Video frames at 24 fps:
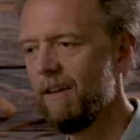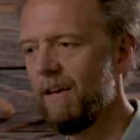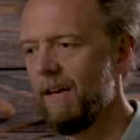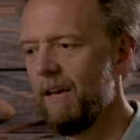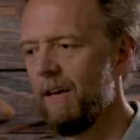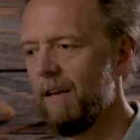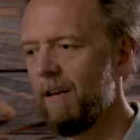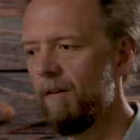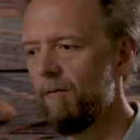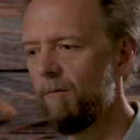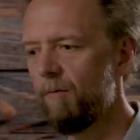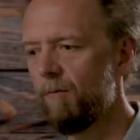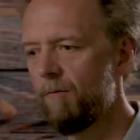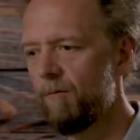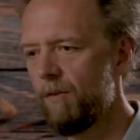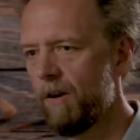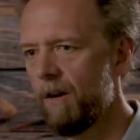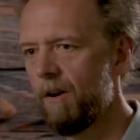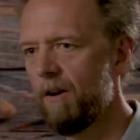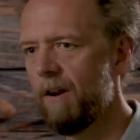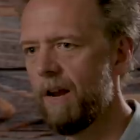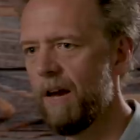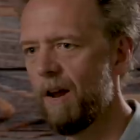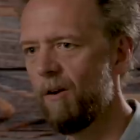and
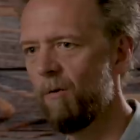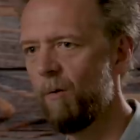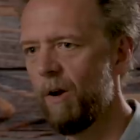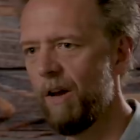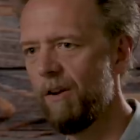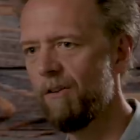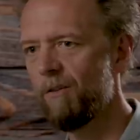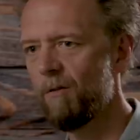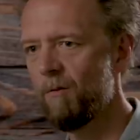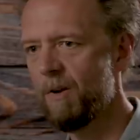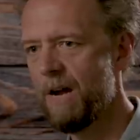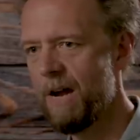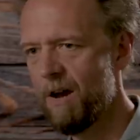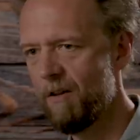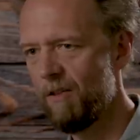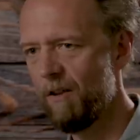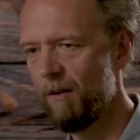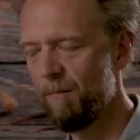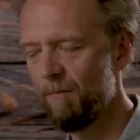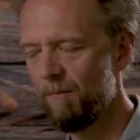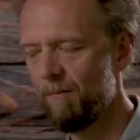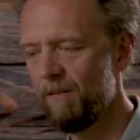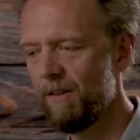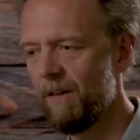figuring out ways around
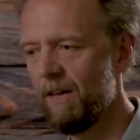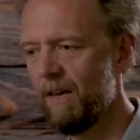them.